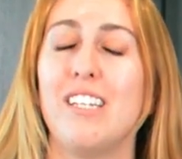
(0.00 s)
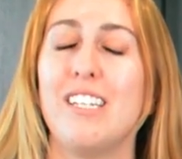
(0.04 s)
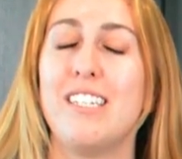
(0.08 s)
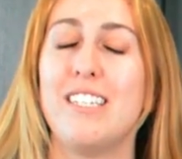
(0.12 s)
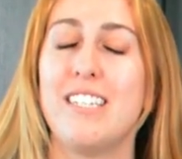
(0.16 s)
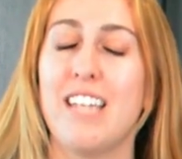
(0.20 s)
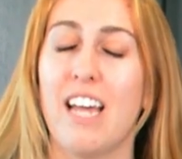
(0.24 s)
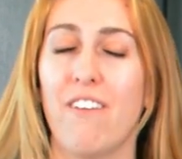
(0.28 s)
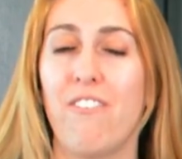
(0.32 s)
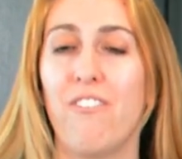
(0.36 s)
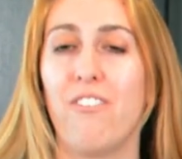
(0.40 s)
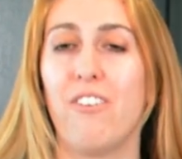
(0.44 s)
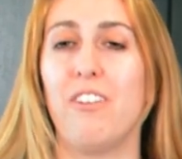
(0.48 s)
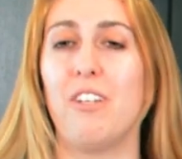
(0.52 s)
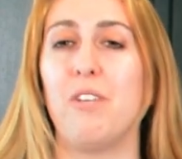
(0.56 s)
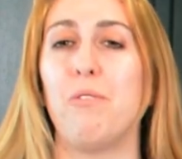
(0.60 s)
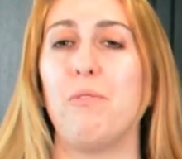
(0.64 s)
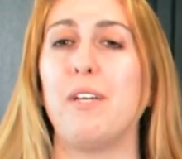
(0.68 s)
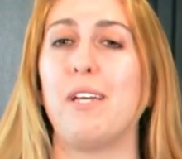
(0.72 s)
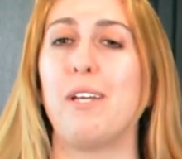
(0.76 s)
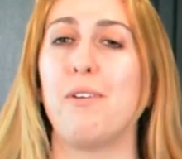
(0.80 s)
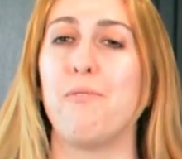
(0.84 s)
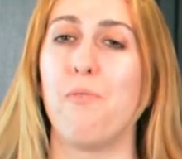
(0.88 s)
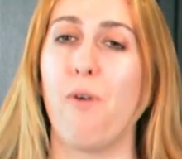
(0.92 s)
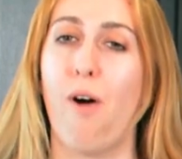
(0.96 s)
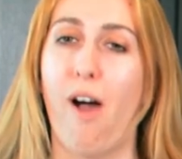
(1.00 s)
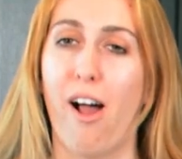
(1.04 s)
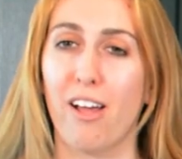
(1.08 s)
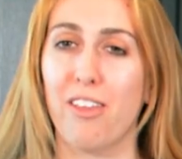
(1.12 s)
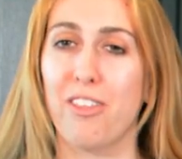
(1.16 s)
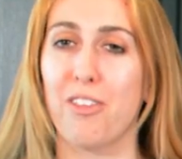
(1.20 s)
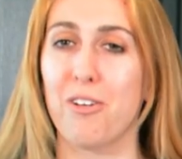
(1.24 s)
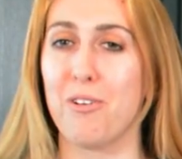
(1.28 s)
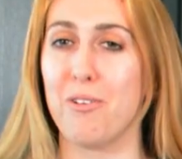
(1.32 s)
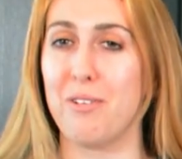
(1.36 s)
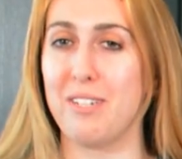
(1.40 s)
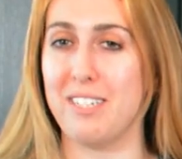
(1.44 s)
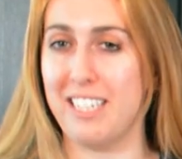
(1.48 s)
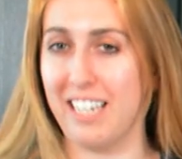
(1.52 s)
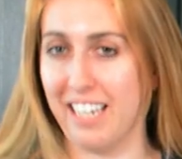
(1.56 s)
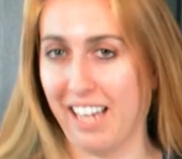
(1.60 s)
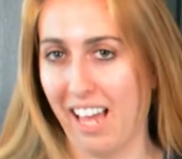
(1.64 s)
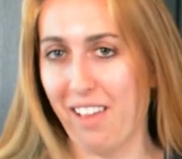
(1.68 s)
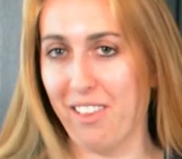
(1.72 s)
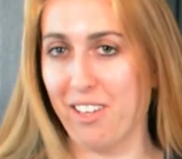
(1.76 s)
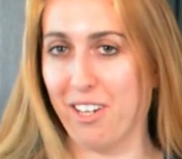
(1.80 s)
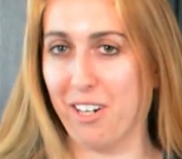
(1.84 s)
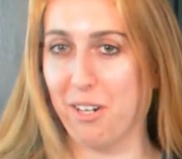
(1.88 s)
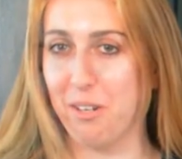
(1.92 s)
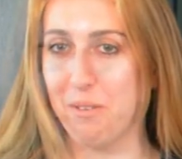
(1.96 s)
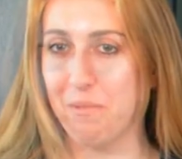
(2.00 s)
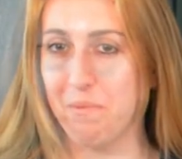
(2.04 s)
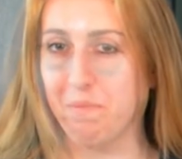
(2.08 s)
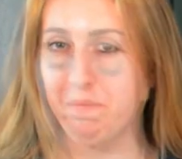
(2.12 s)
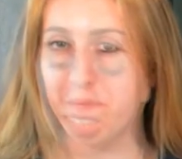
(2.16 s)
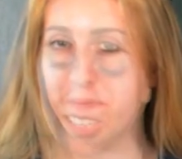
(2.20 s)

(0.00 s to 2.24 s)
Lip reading: Definitely we can walk through it together.